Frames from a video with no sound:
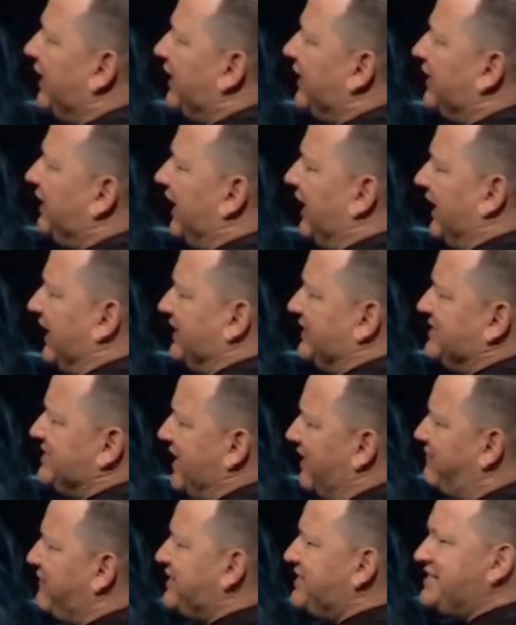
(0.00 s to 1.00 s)
like a
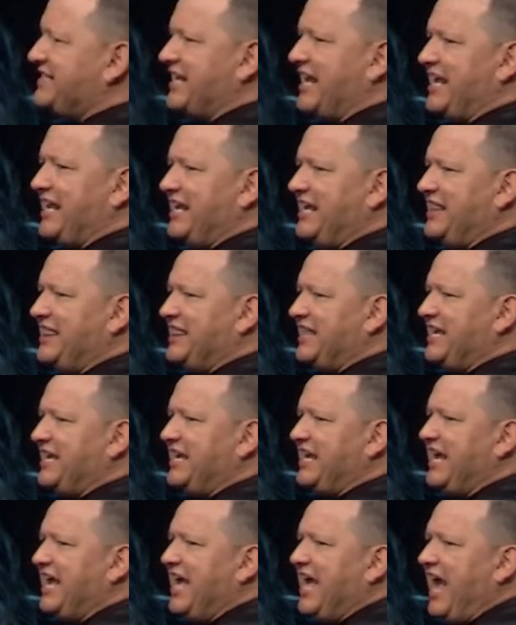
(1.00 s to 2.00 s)
devastating
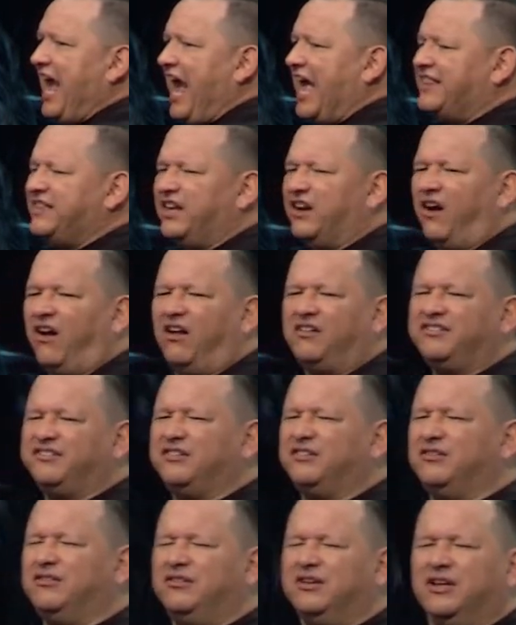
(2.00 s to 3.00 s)
thing, and then
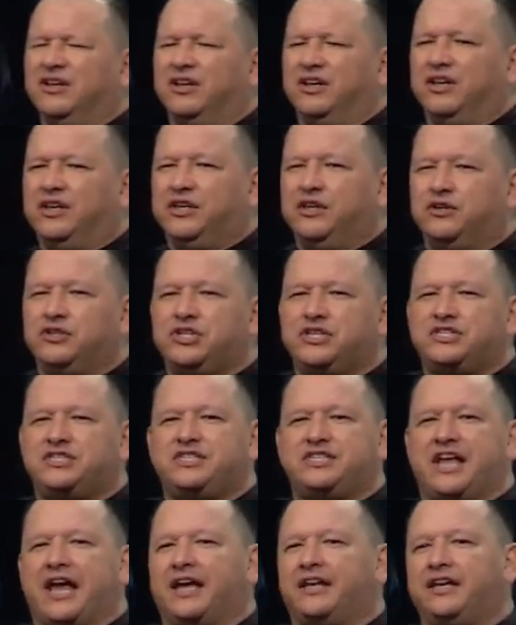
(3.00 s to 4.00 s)
also you're just
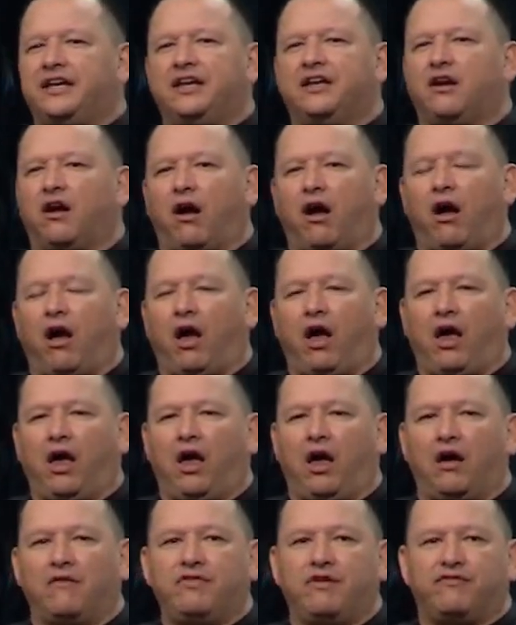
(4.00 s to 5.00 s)
standing in
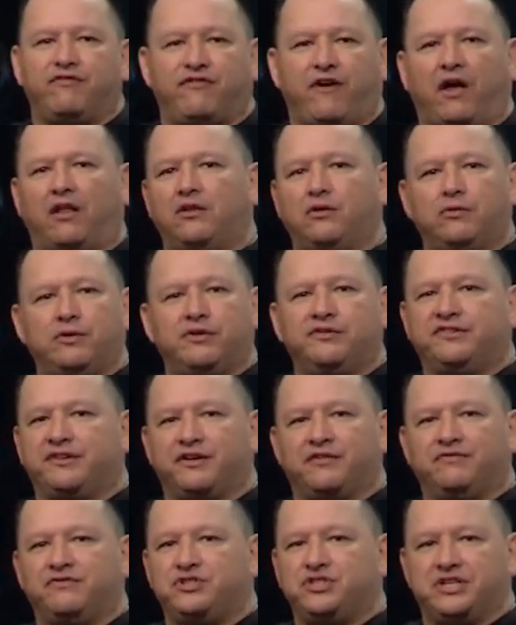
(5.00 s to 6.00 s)
awe of the followers
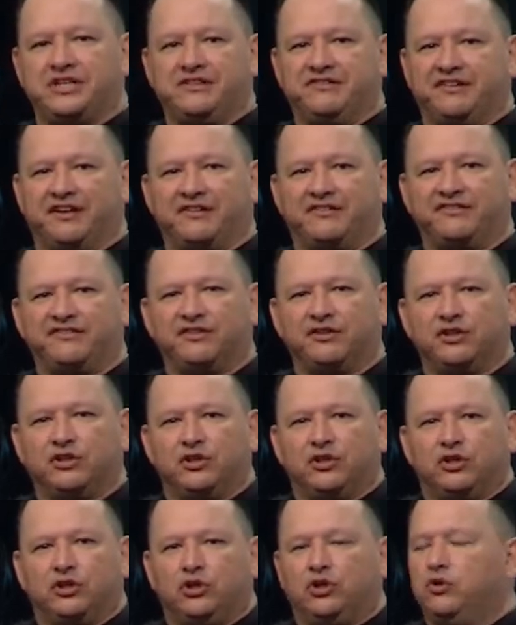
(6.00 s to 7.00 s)
of Jesus
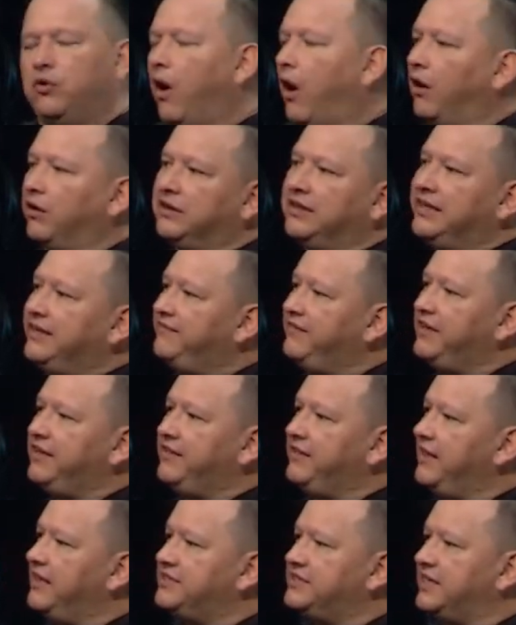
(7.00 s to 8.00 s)
who are living
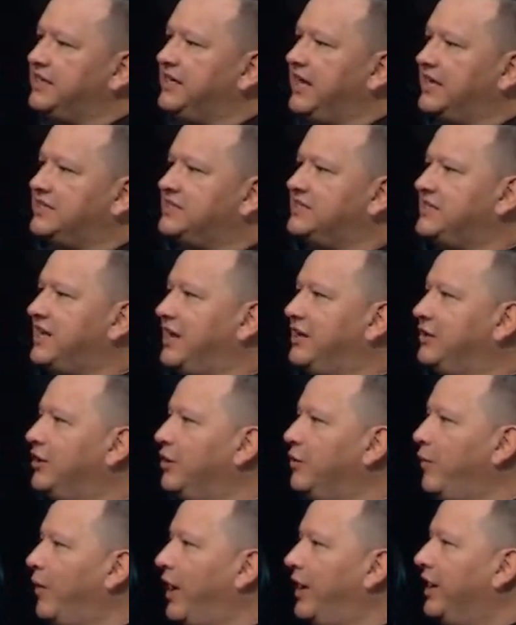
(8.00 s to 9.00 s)
this and yet saying, you
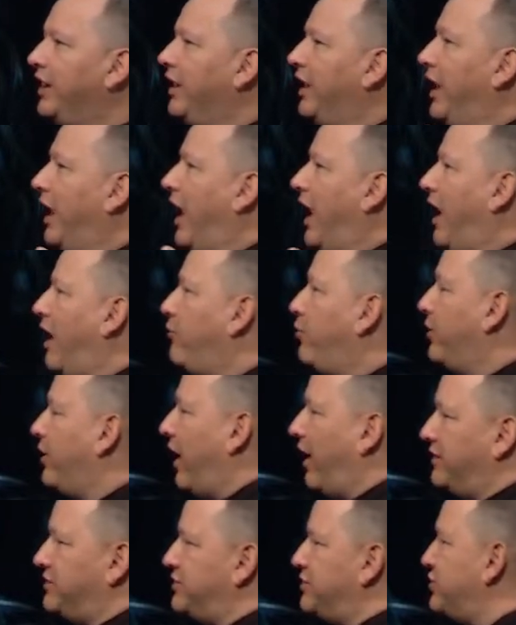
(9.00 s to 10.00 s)
know what? We're
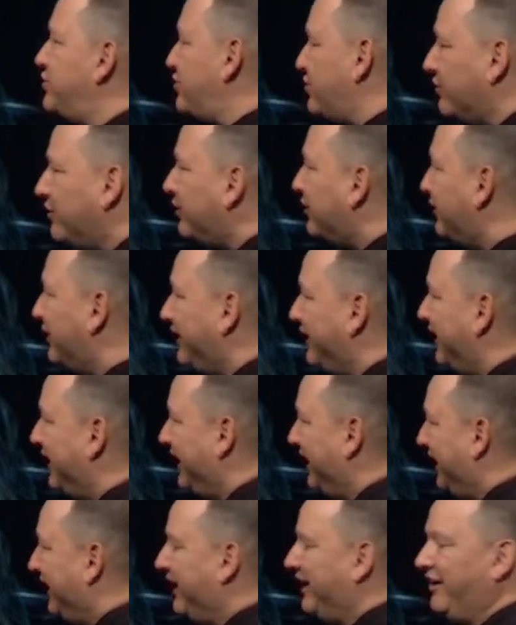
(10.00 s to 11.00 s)
not circling
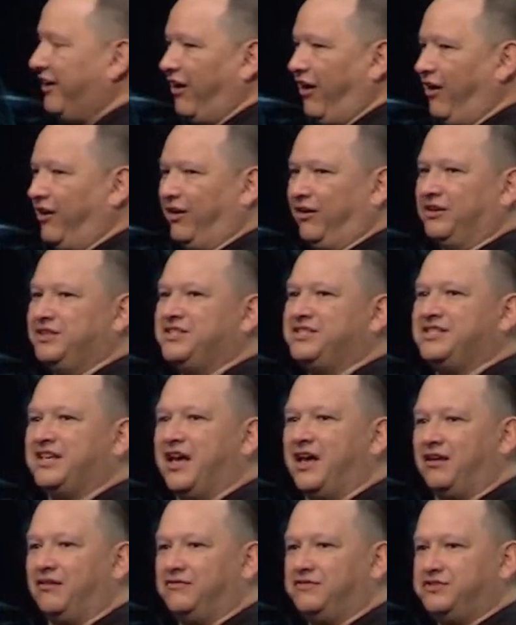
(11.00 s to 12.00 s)
in on
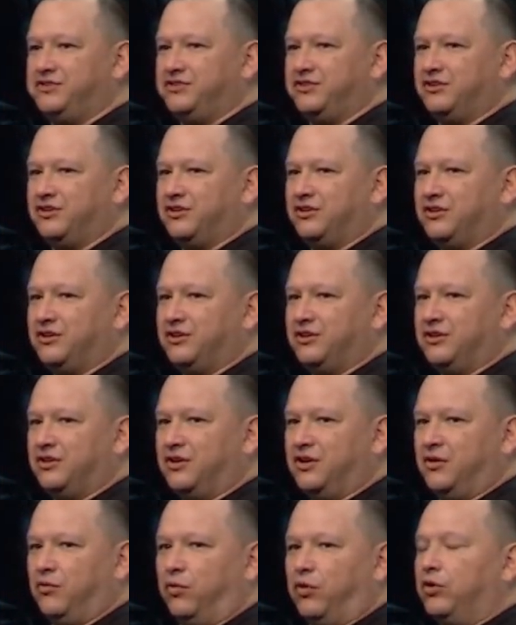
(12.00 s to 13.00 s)
ourselves.
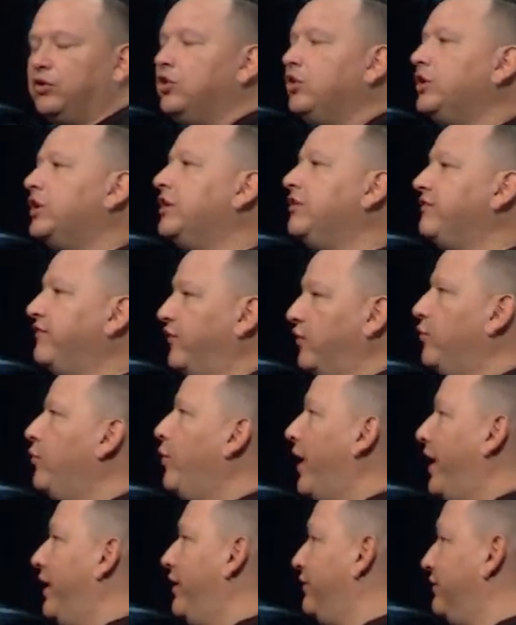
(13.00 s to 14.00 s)
We're looking for
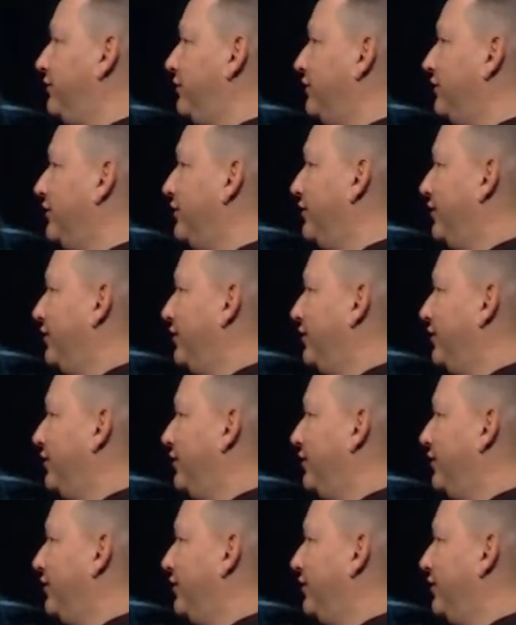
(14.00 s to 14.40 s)
ways